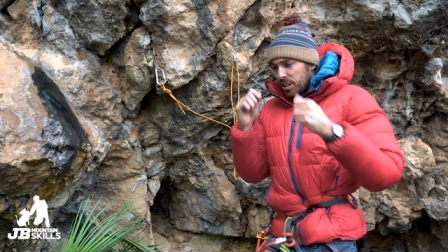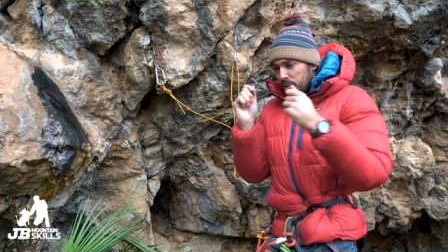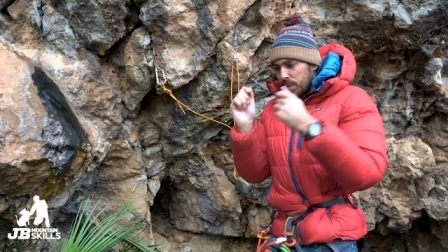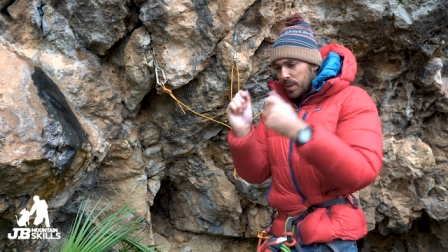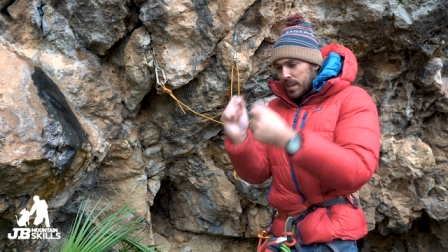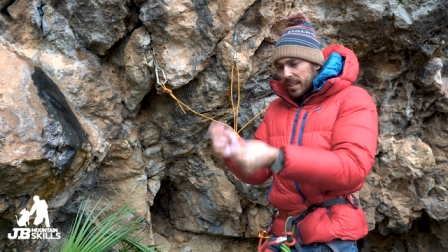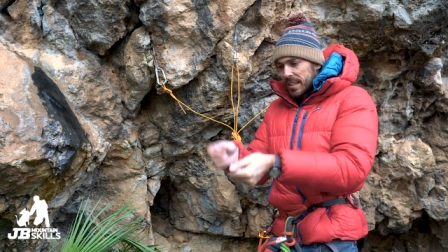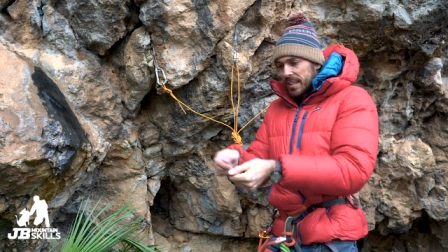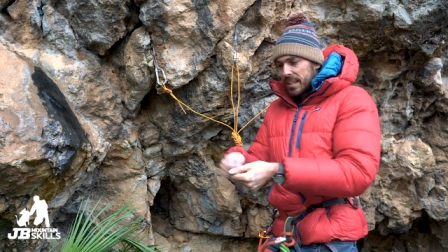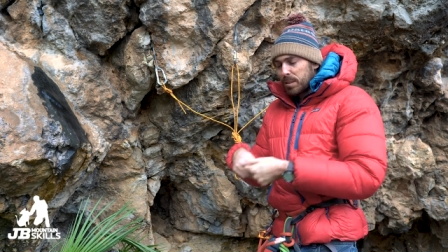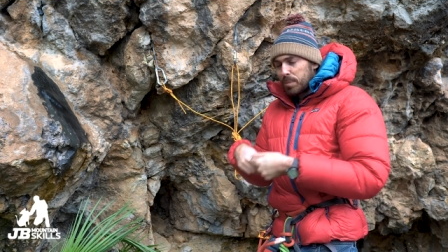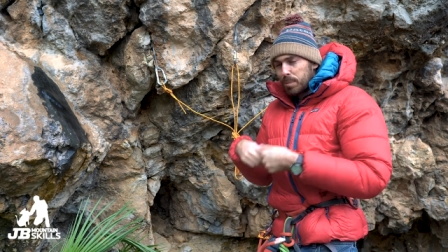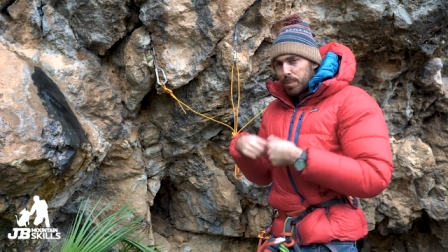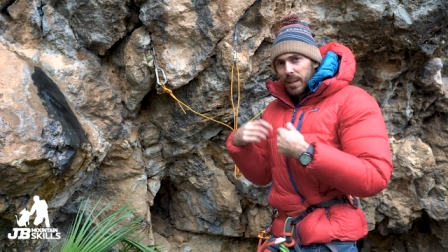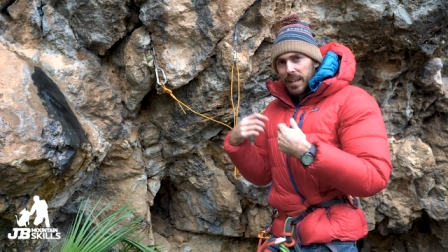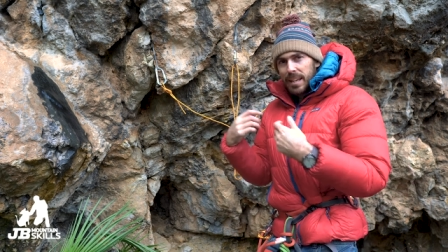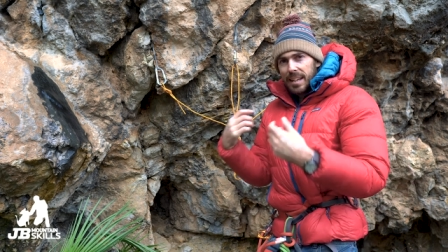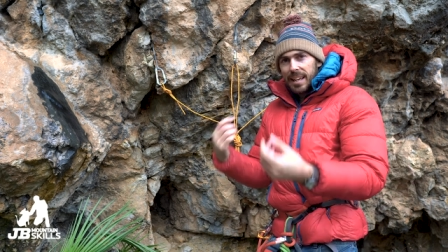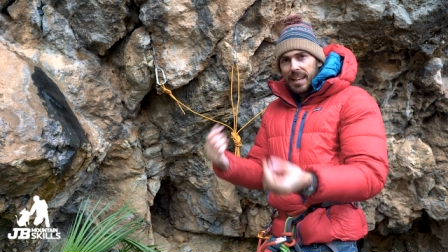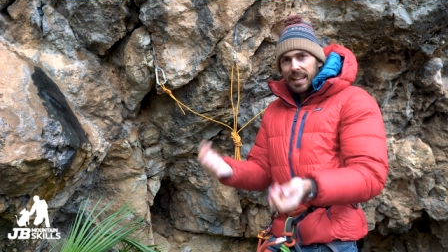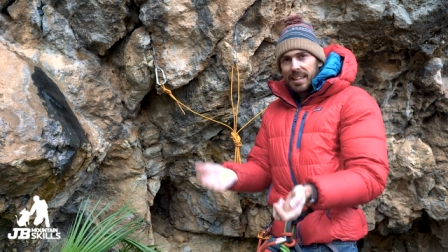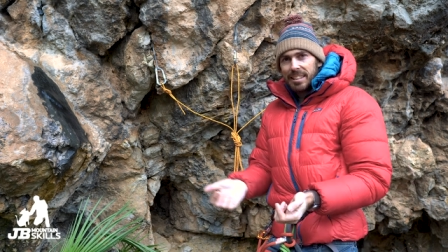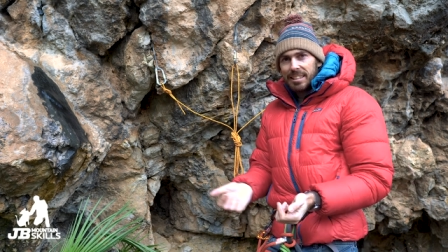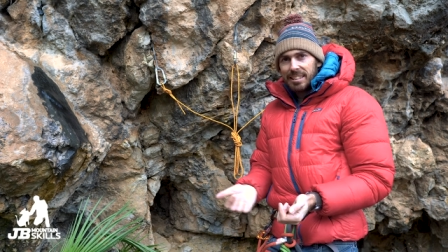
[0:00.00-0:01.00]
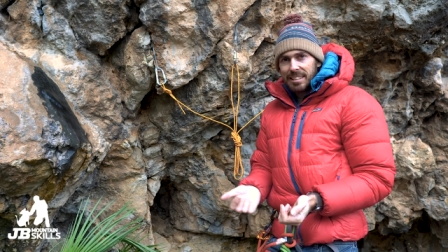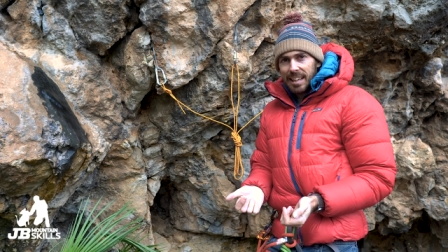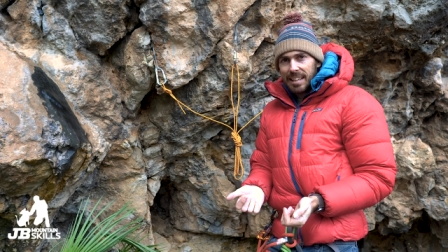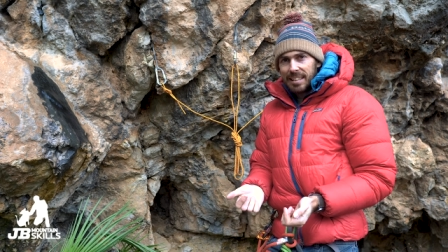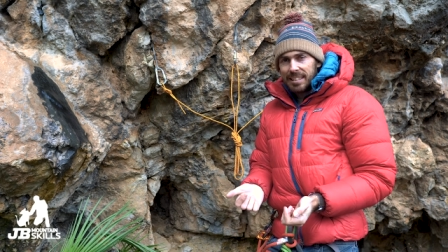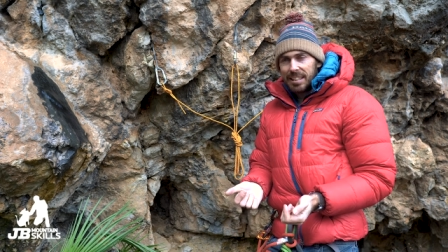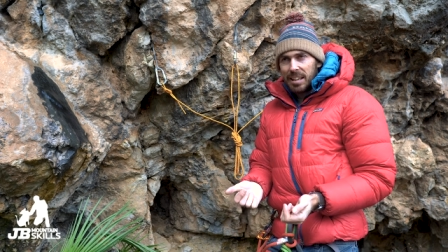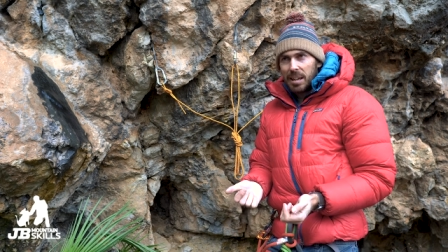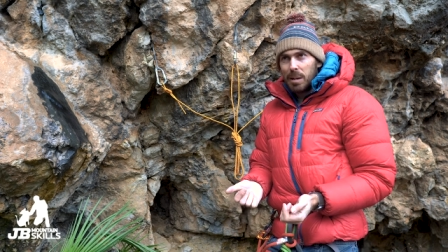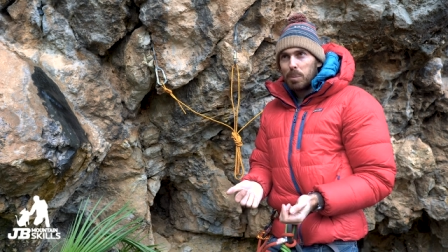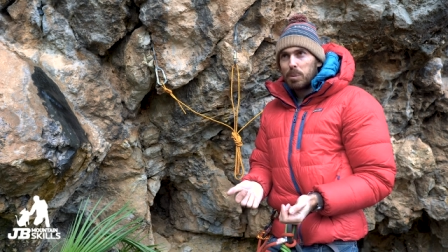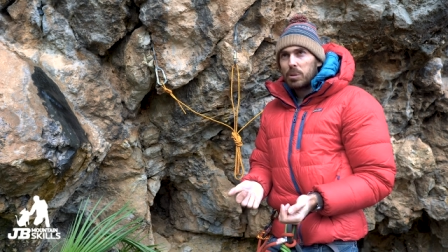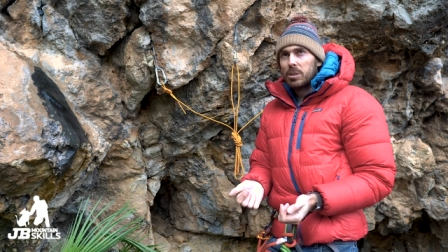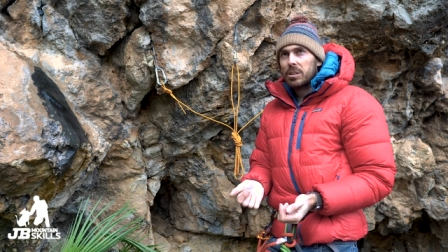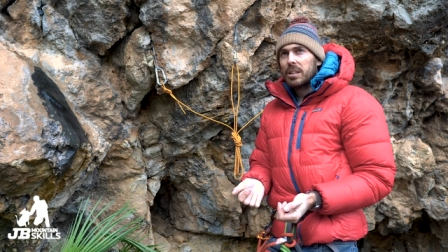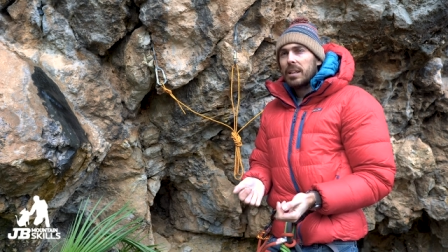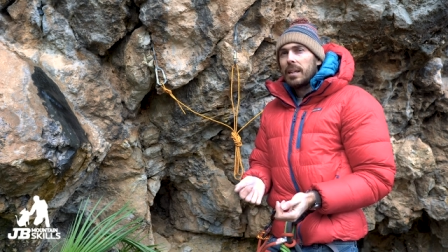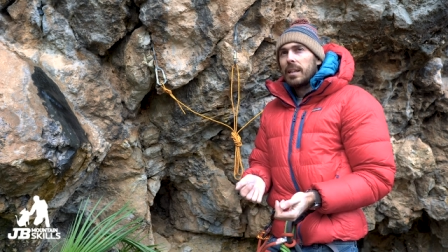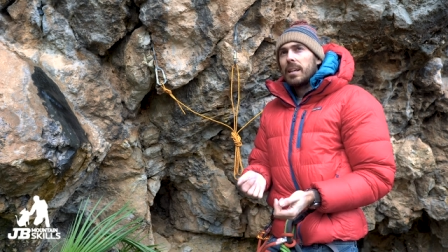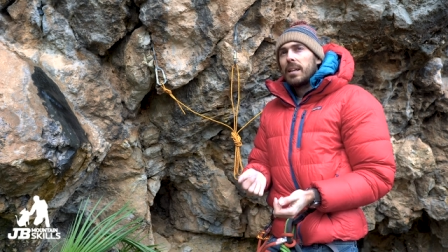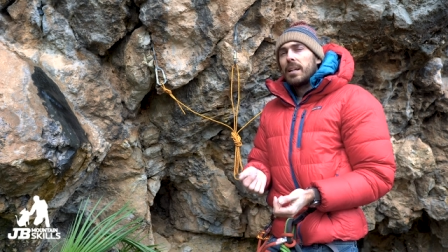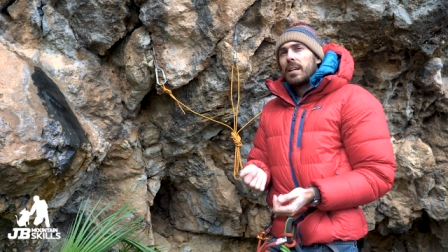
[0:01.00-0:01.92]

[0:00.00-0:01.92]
doing these belay setups.